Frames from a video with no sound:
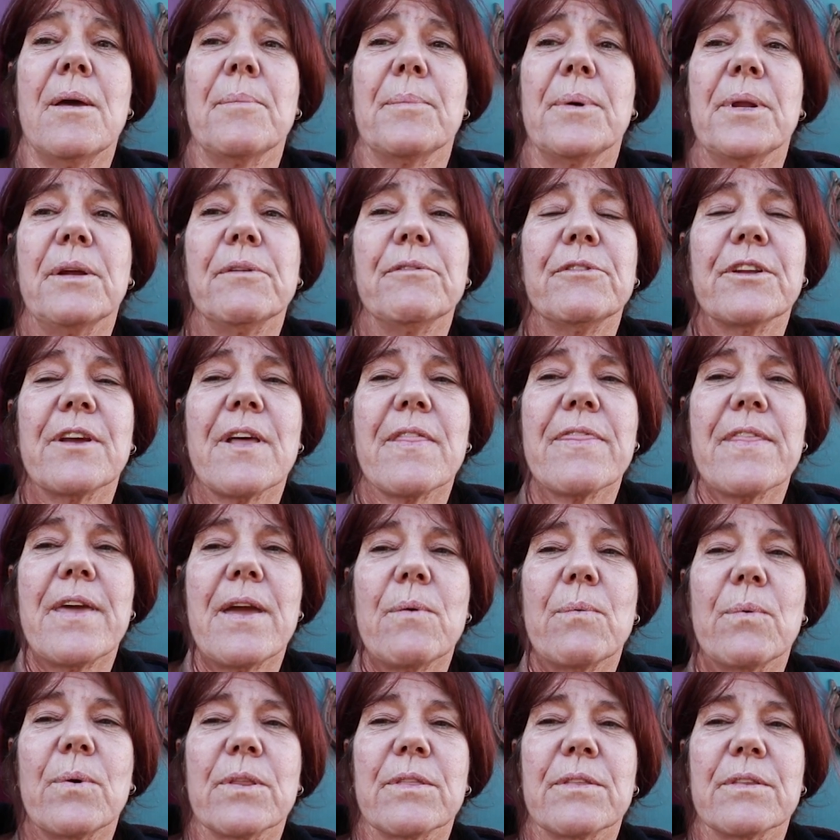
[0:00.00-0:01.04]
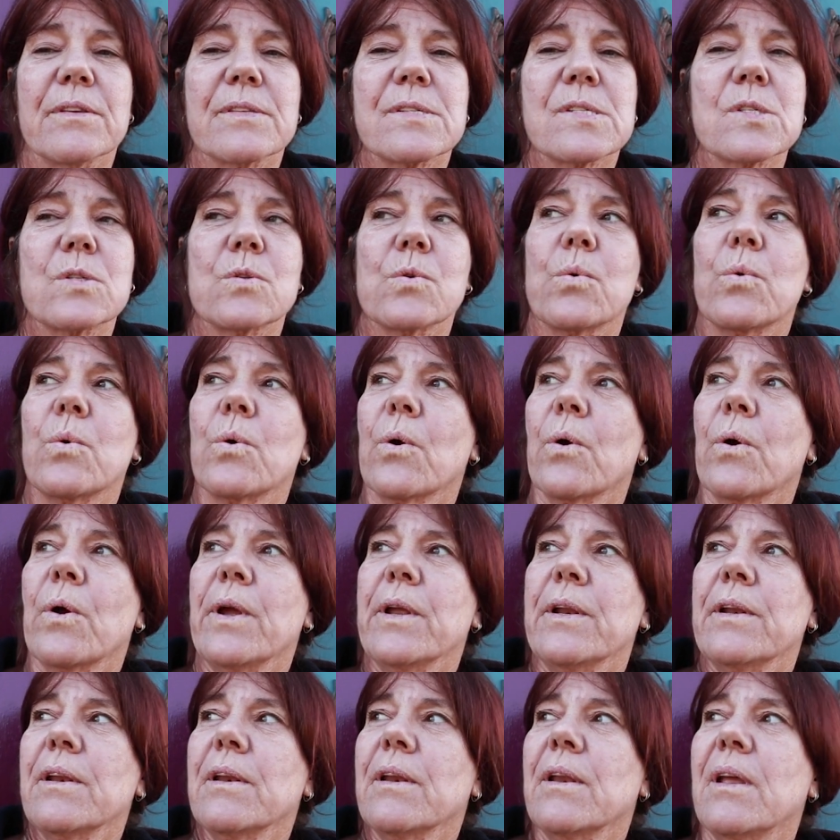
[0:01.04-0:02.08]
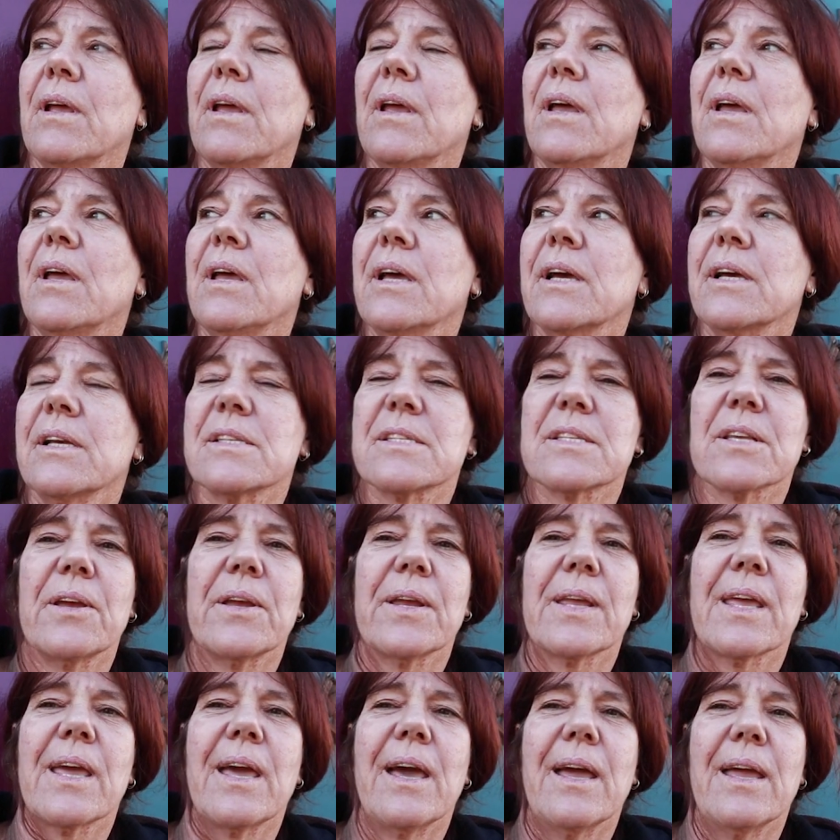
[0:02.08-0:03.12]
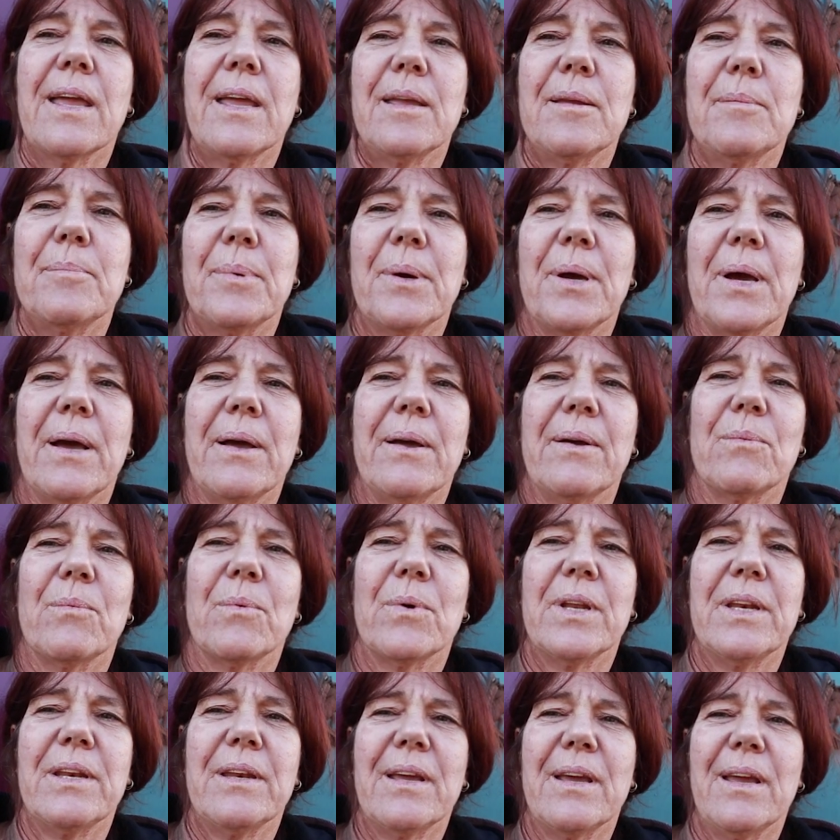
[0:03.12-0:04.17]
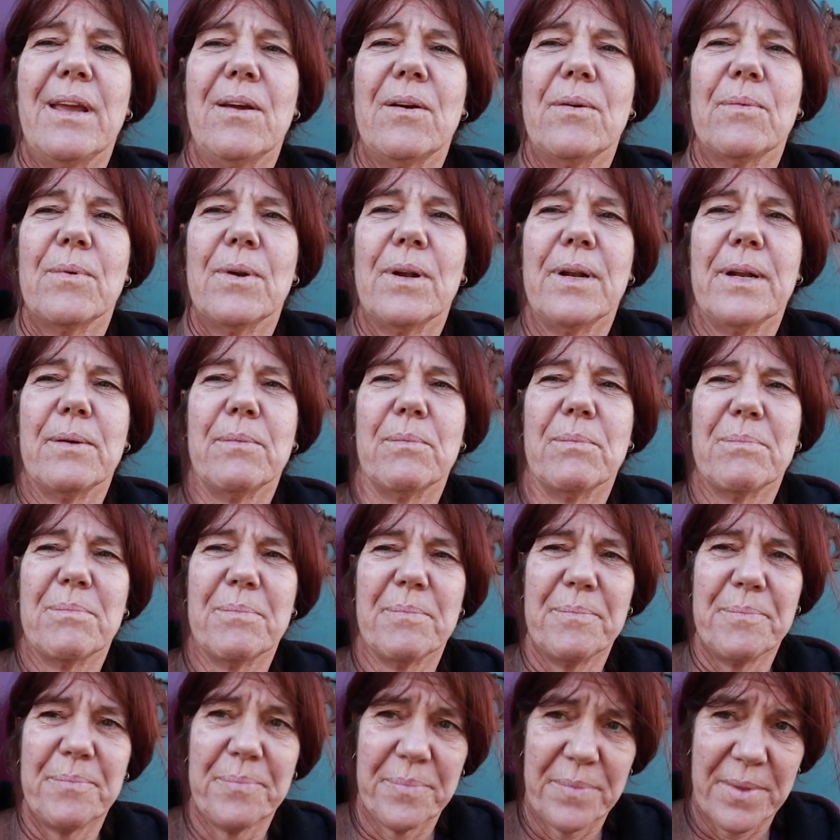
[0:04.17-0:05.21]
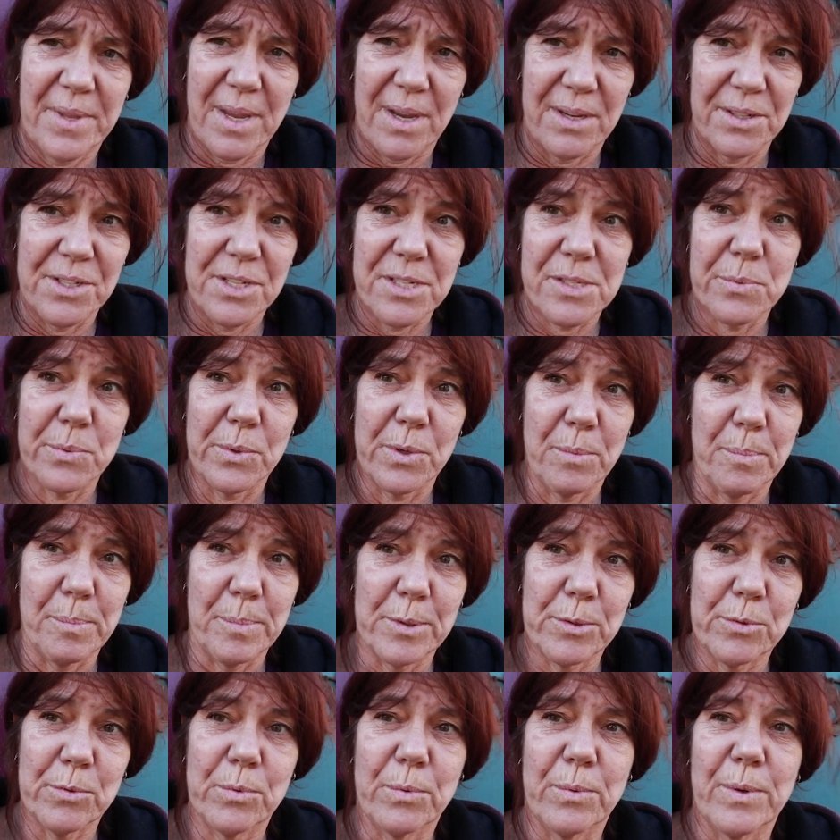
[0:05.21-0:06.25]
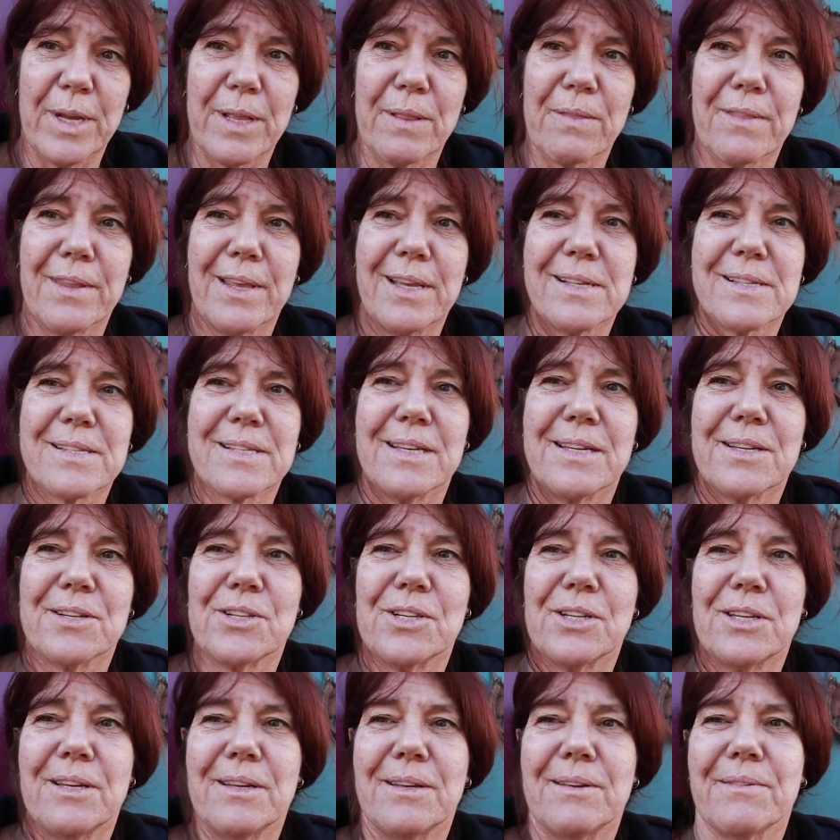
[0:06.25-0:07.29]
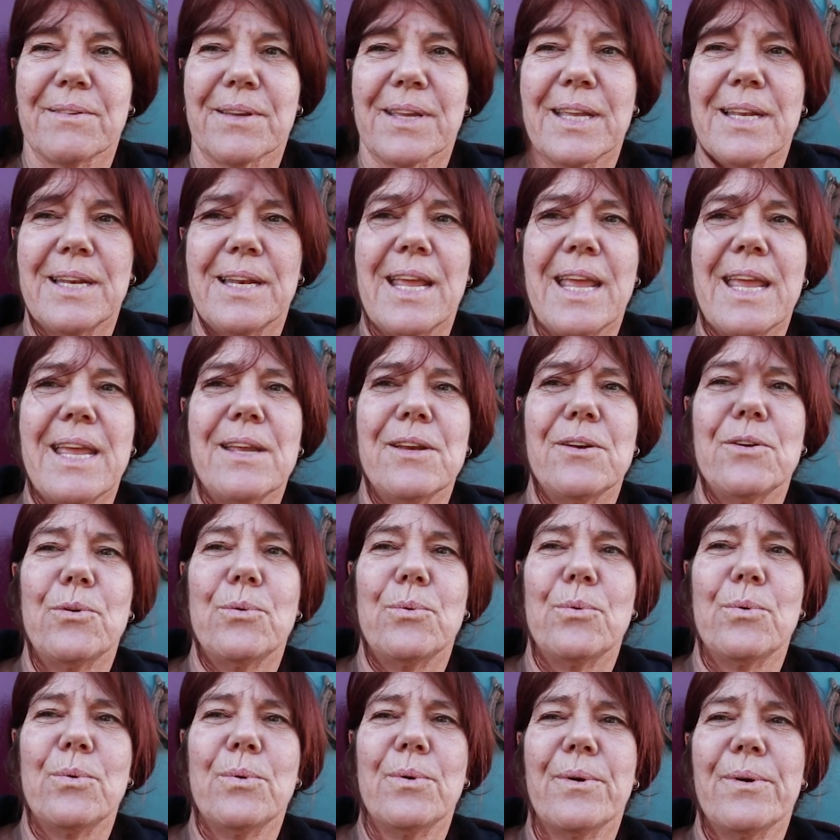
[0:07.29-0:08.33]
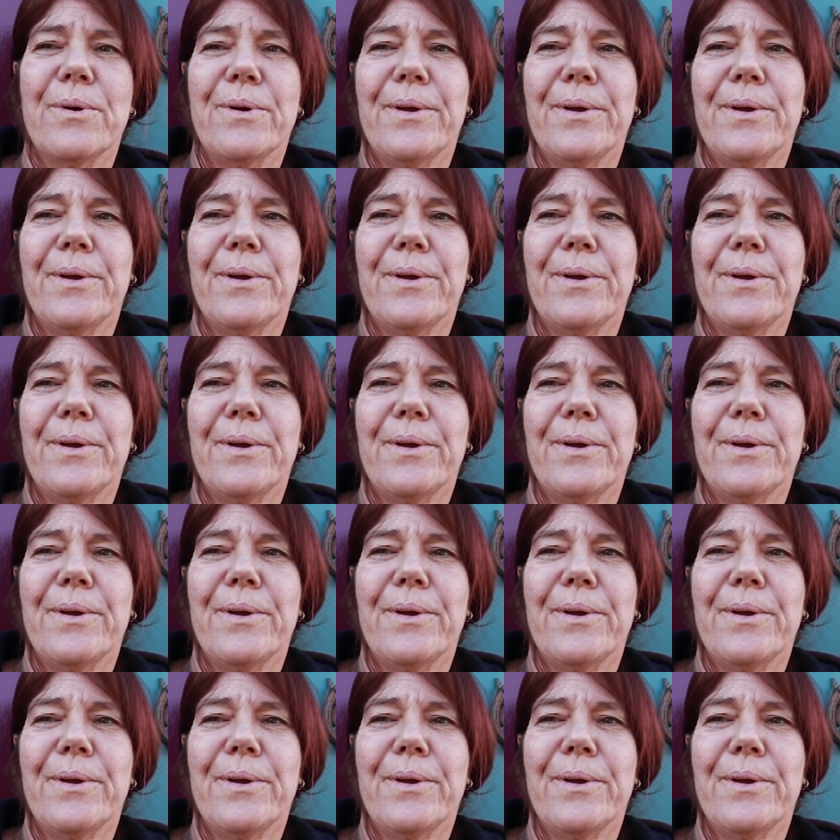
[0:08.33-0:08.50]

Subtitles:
But I've done that with this door and it's okay, but one day I just want to build one that's actually can handle